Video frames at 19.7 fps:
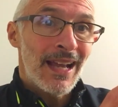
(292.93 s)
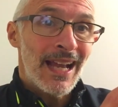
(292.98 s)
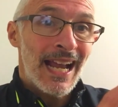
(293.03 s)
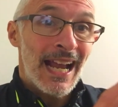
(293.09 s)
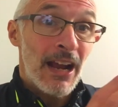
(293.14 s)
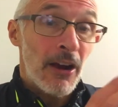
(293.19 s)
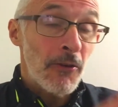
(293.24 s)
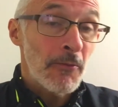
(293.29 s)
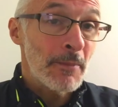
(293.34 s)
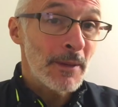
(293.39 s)

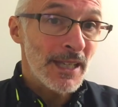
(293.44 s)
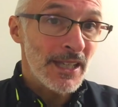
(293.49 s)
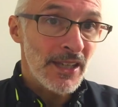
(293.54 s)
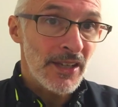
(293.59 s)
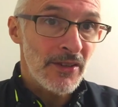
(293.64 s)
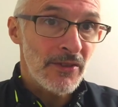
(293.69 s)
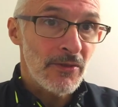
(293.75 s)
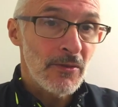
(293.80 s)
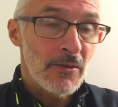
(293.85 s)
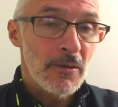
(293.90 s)
helping
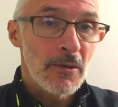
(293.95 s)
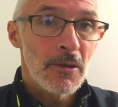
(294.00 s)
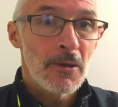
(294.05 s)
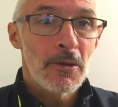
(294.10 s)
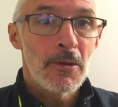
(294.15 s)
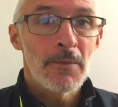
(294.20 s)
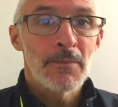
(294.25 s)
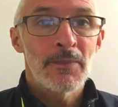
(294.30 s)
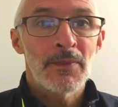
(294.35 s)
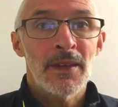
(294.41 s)
you
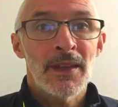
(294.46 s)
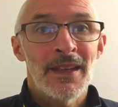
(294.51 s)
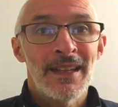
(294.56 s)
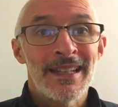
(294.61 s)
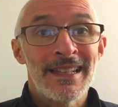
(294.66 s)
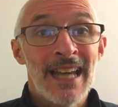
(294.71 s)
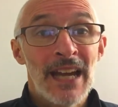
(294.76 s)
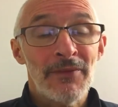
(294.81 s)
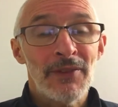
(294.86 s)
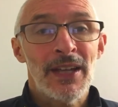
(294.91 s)

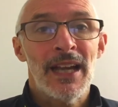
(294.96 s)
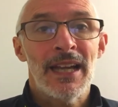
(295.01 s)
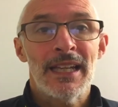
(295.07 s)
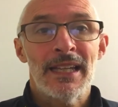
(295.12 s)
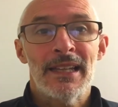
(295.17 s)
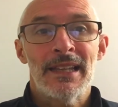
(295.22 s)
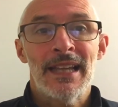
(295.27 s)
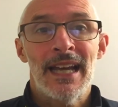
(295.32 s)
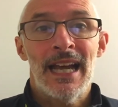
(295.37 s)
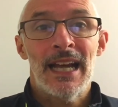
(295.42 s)

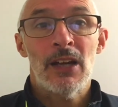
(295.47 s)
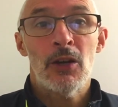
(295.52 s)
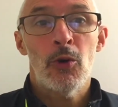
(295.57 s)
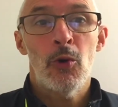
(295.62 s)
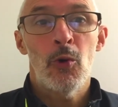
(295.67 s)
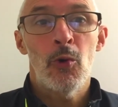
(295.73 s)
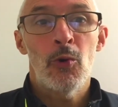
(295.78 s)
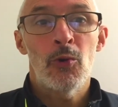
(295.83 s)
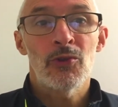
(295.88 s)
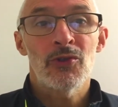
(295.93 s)
navigate that
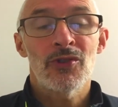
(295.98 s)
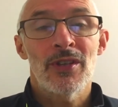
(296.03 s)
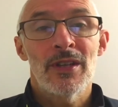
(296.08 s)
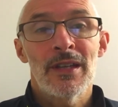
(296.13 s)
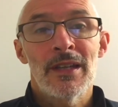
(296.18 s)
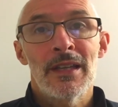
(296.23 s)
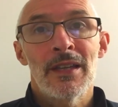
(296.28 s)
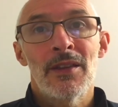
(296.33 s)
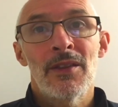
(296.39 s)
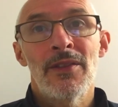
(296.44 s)
course,
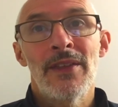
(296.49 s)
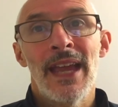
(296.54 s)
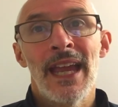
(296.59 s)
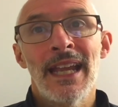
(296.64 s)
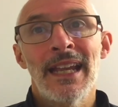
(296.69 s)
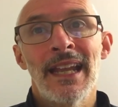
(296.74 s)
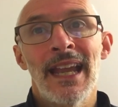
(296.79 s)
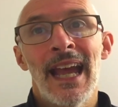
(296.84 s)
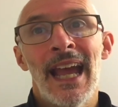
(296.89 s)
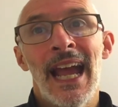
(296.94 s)

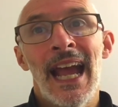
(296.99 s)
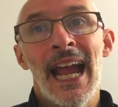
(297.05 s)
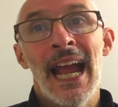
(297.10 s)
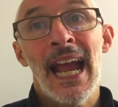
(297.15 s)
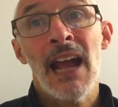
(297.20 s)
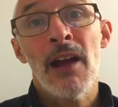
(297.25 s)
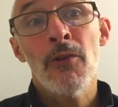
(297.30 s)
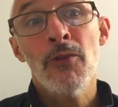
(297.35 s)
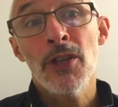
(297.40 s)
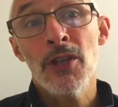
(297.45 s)
then
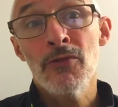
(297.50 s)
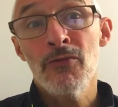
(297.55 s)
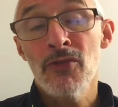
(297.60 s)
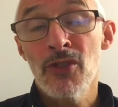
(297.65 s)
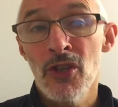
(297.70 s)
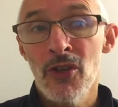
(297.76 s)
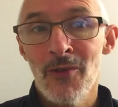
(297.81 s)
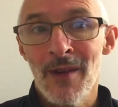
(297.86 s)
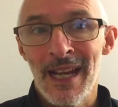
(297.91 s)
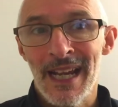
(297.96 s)
how you
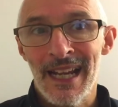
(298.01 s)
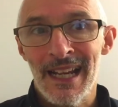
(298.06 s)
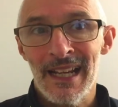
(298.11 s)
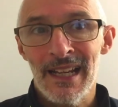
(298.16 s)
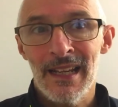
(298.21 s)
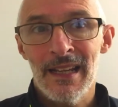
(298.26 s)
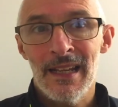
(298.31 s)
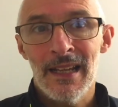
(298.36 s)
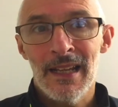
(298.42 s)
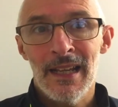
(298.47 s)
do it
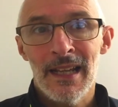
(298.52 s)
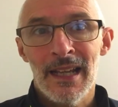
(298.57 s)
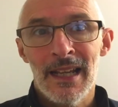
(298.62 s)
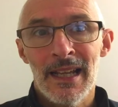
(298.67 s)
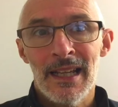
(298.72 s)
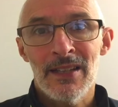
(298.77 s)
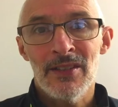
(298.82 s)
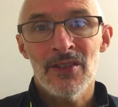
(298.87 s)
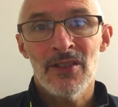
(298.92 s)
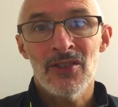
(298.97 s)

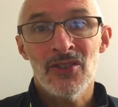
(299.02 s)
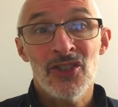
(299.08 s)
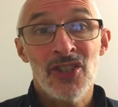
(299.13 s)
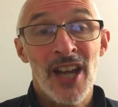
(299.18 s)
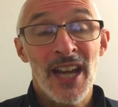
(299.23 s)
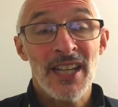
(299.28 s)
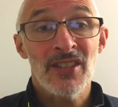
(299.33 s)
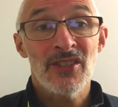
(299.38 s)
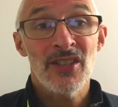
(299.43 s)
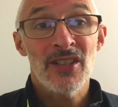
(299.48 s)

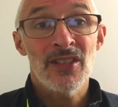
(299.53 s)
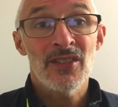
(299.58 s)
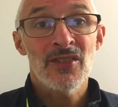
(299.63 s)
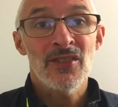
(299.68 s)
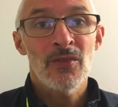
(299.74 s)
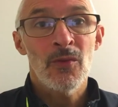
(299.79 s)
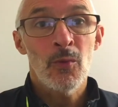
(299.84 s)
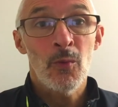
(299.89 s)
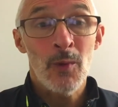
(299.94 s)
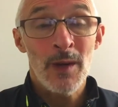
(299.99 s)

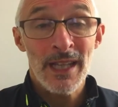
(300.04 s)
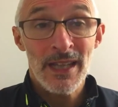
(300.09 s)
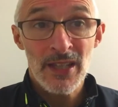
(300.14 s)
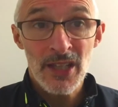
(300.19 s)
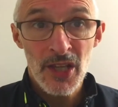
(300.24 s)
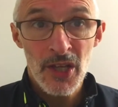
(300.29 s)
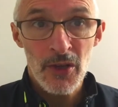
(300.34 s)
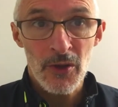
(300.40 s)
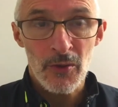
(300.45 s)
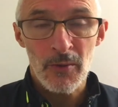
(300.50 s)
changes with
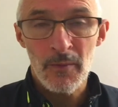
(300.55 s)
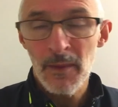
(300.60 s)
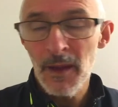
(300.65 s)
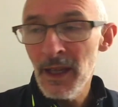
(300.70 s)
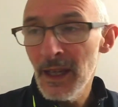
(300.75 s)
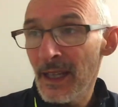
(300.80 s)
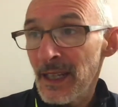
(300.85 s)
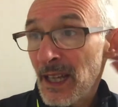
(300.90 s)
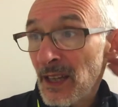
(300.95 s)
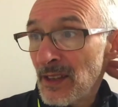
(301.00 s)
you.
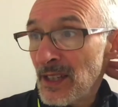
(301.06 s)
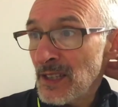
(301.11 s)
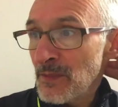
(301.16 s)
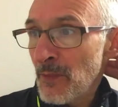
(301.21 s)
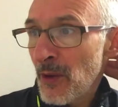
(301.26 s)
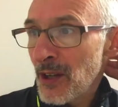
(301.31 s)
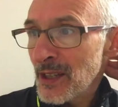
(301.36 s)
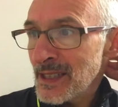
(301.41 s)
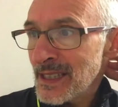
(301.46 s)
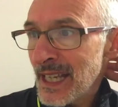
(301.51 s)
Now, this
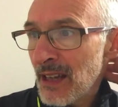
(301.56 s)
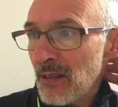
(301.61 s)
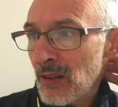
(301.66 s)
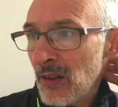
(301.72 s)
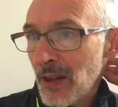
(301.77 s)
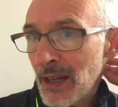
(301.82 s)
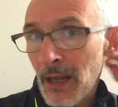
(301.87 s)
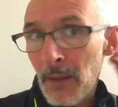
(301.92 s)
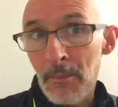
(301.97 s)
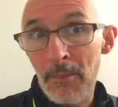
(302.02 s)
might sound
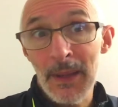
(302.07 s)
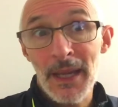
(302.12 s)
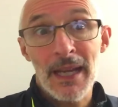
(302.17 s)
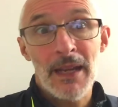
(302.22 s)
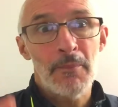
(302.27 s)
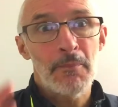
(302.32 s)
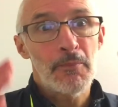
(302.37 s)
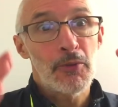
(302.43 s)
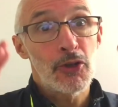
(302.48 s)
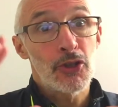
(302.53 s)
like a
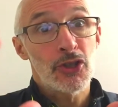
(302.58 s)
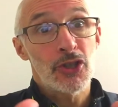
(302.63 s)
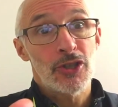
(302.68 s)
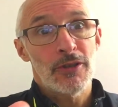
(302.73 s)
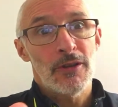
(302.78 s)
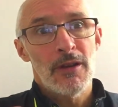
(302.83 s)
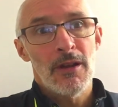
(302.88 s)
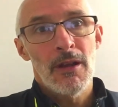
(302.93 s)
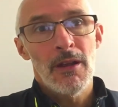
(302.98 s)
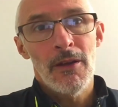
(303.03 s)
big
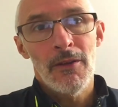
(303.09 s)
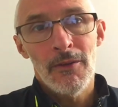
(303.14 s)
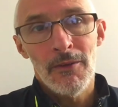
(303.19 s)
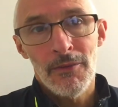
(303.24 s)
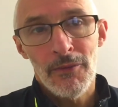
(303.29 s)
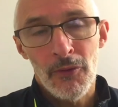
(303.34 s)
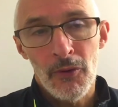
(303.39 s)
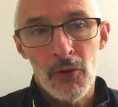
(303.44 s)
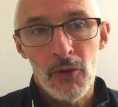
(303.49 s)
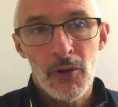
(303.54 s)
push
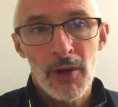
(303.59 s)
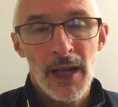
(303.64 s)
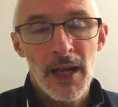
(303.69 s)
for